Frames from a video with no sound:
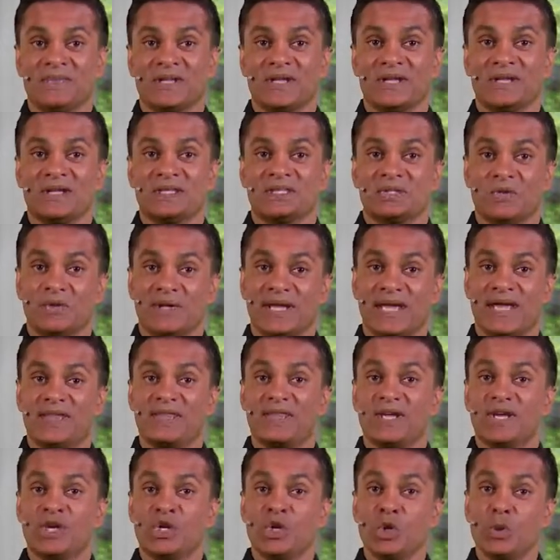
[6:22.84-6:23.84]
So again, the
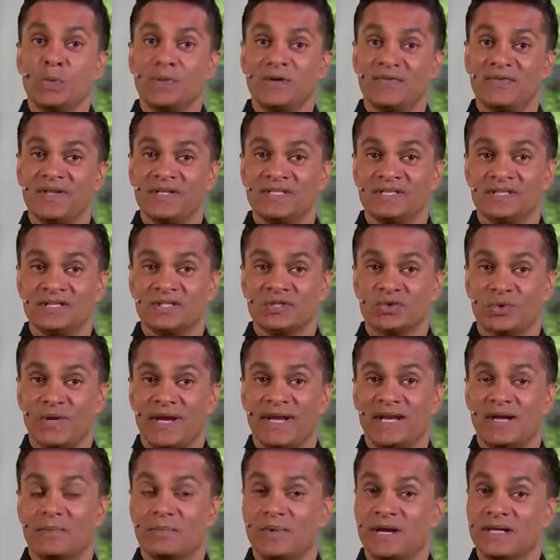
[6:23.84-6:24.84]
cumulative incidence rate
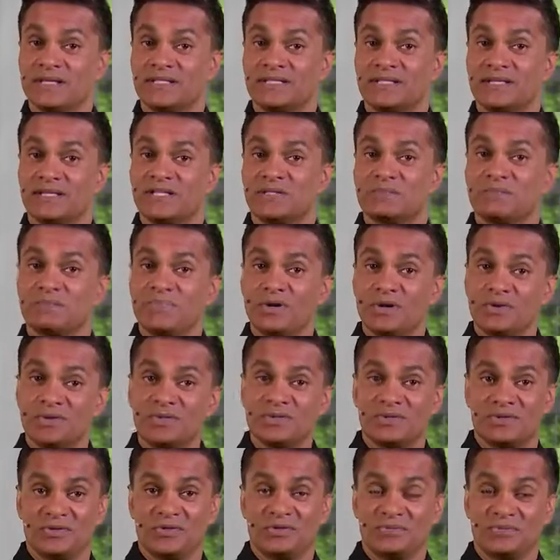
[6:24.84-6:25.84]
amongst the exposed
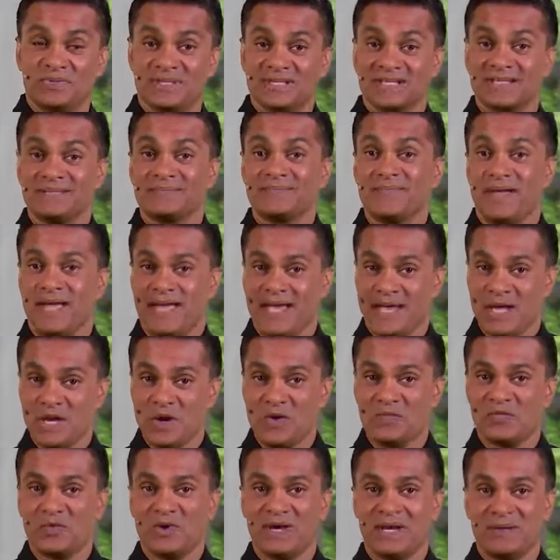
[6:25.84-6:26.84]
group, A
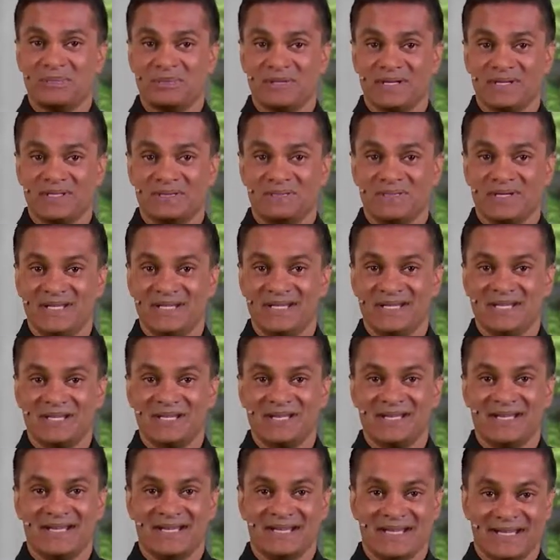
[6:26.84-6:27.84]
over A plus B.
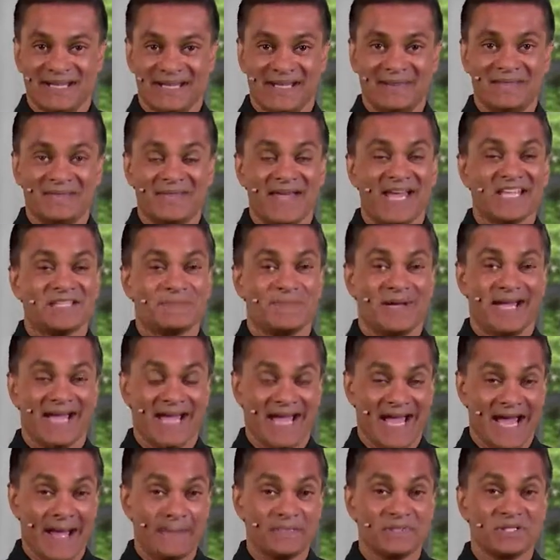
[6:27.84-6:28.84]
Again, that's my
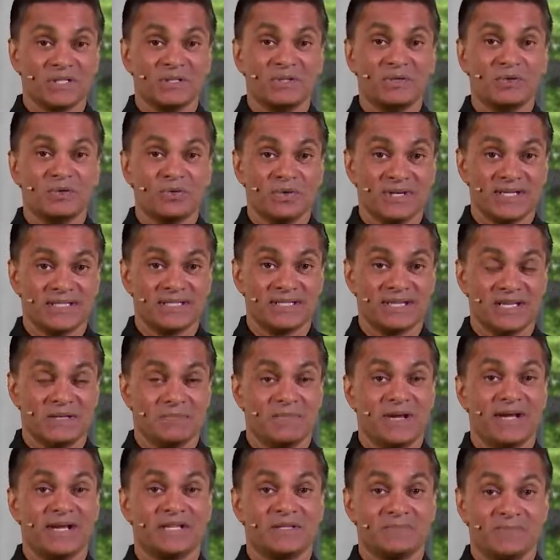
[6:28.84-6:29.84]
absolute risk in
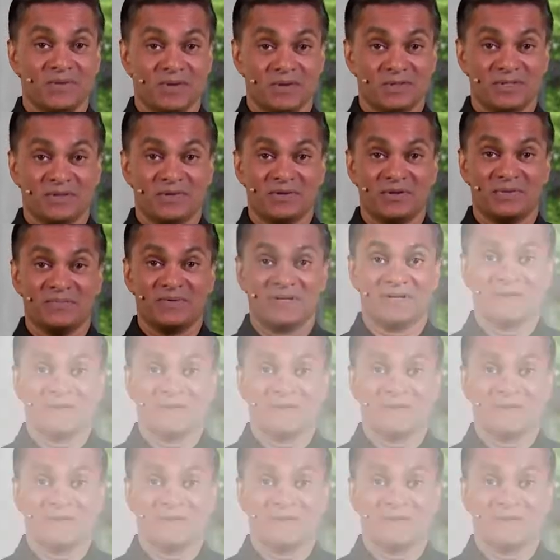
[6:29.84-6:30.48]
my exposed group.